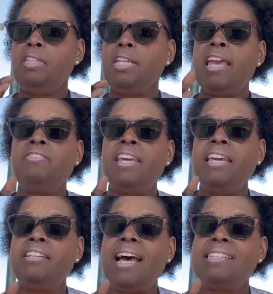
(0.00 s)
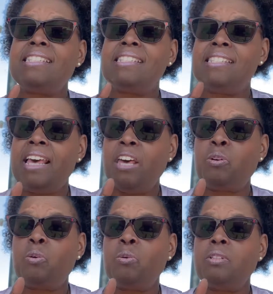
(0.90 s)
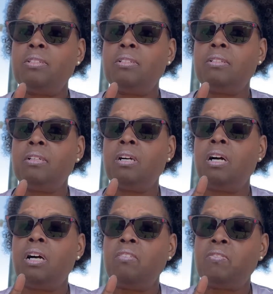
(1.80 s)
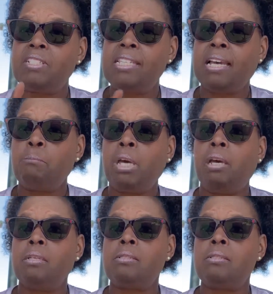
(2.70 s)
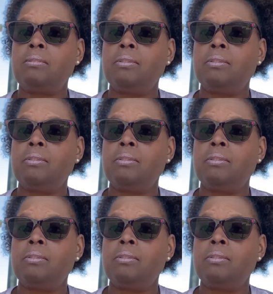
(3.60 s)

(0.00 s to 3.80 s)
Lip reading: And then not settle for second best.